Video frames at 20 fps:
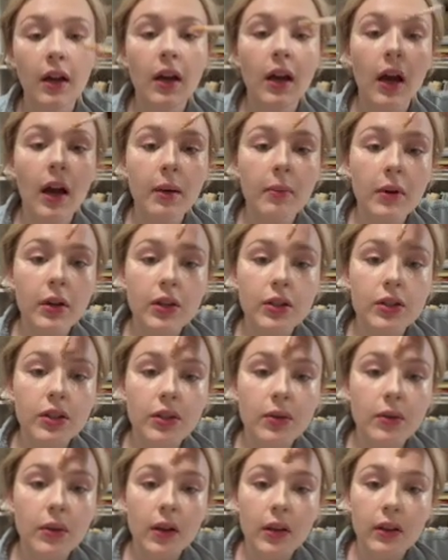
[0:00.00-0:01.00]
I'm gonna
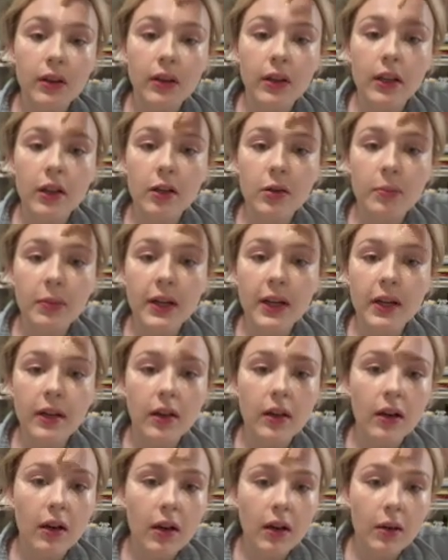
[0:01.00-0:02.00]
do a little bit
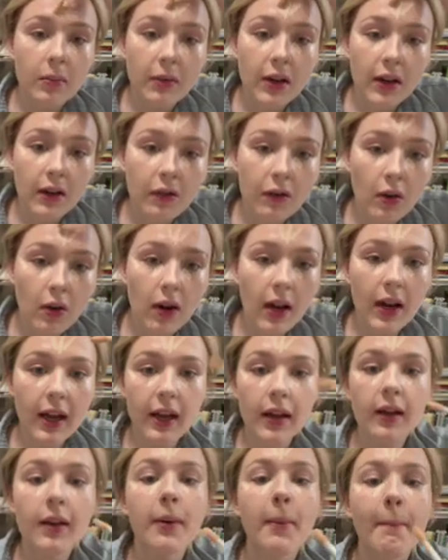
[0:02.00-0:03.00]
on my
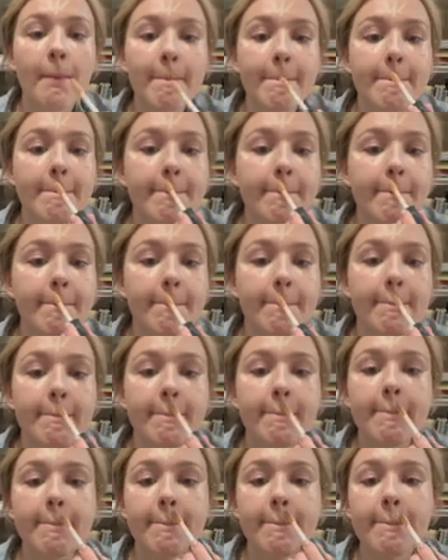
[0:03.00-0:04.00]
forehead,
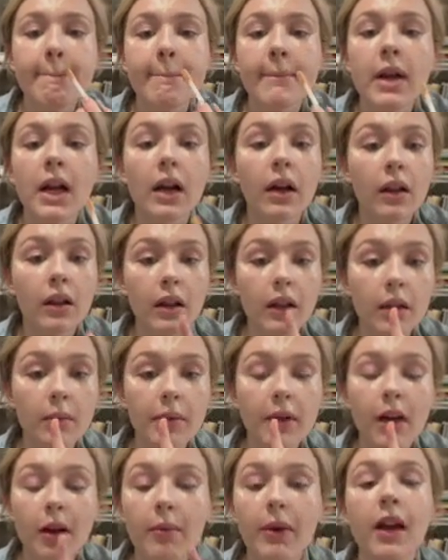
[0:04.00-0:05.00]
a little
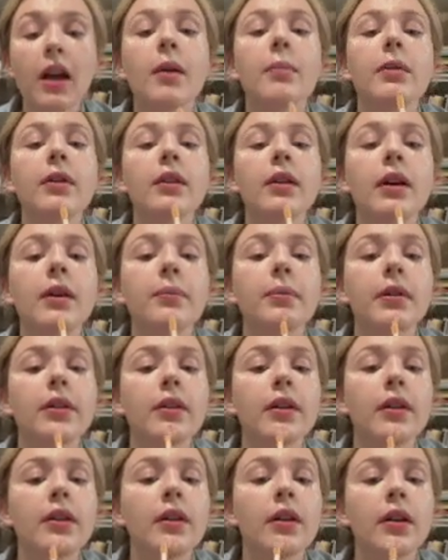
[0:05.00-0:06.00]
bit on my upper lip,
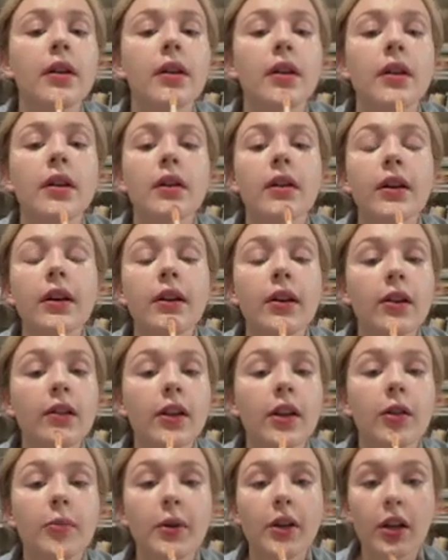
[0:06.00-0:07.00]
and a
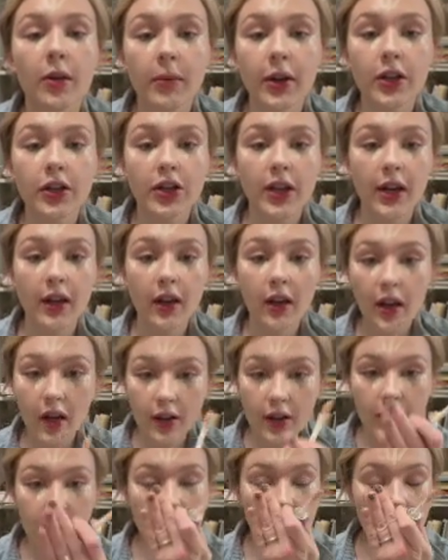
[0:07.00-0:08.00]
little bit on my chin.
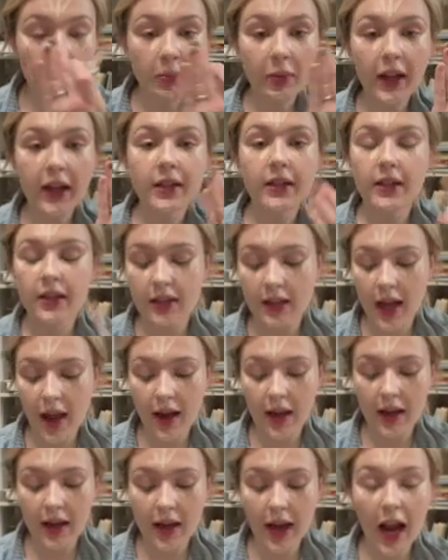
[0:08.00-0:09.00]
These are the places that
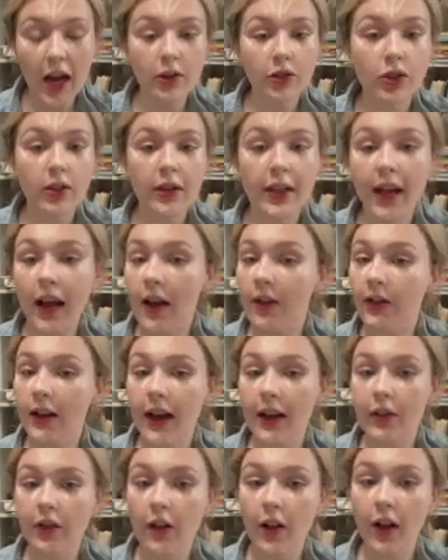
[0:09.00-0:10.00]
naturally have
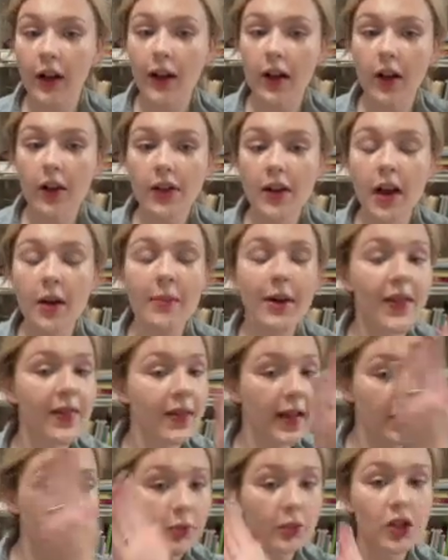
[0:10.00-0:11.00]
light falling on them, and
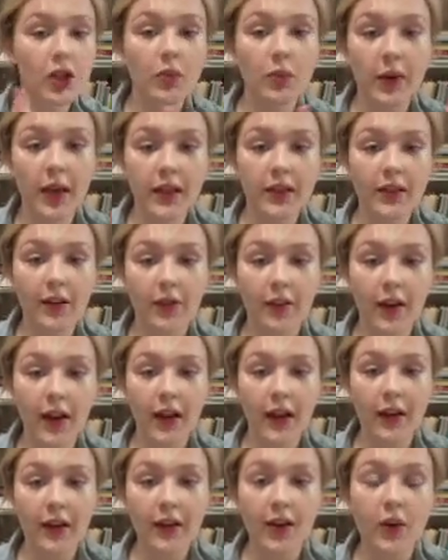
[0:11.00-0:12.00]
that's what you want to
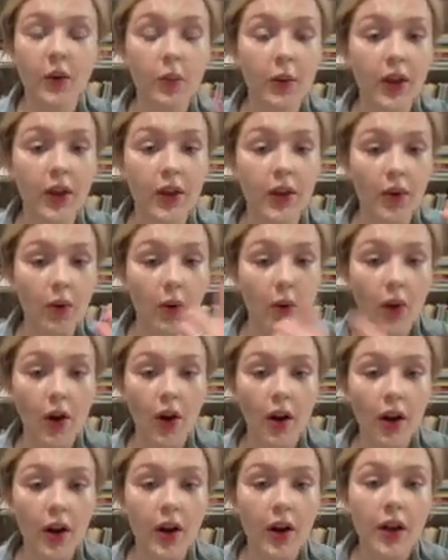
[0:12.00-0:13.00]
define with
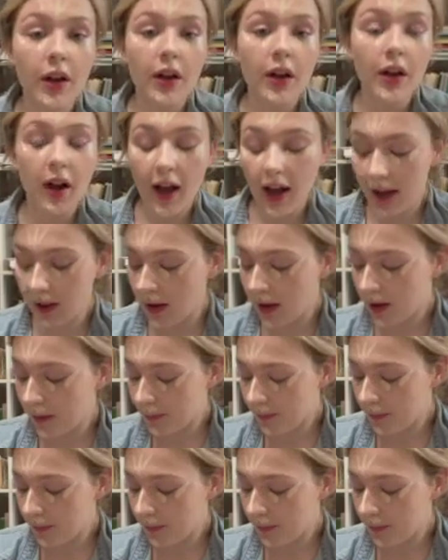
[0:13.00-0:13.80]
your highlight.